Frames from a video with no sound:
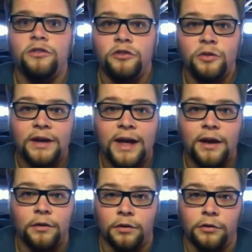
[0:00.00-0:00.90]
shooting
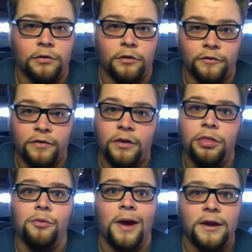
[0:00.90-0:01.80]
at or feel
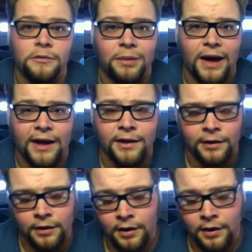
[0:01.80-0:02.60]
threatened by,